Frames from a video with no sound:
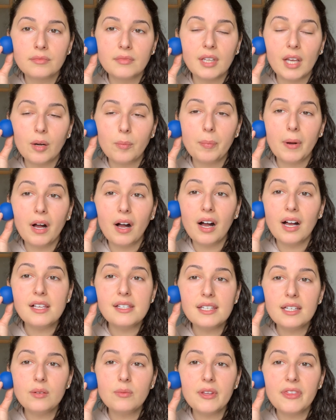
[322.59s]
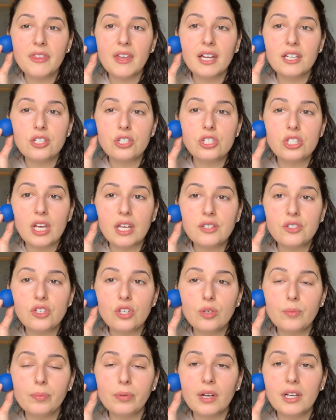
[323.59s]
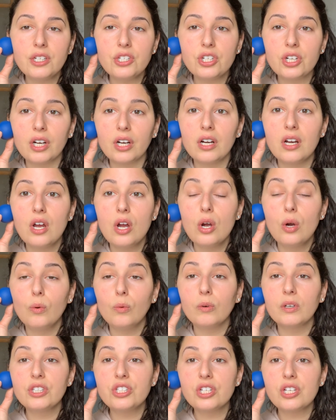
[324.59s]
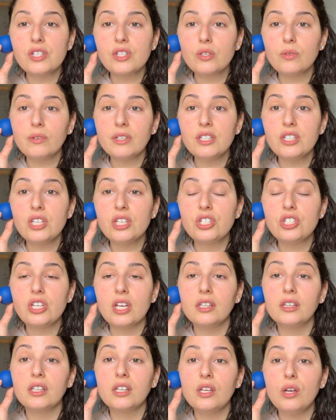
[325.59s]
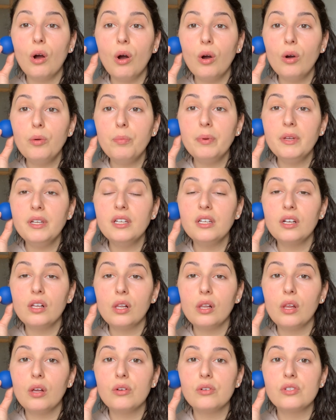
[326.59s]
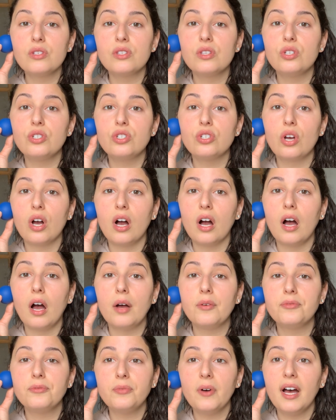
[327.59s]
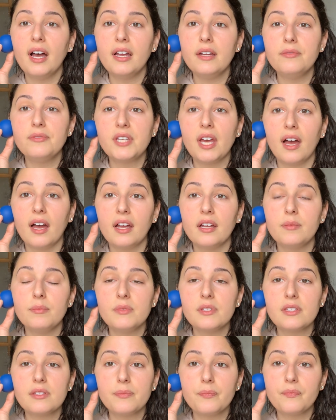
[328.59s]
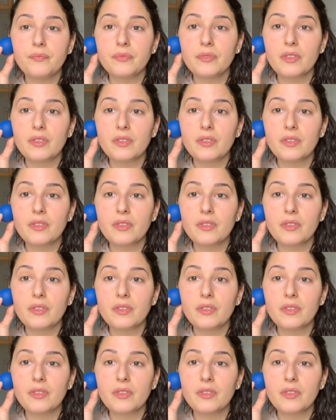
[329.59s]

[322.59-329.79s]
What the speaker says: Now pausing with that gentle pressure, we're just going to gently open and close the jaw 5 times.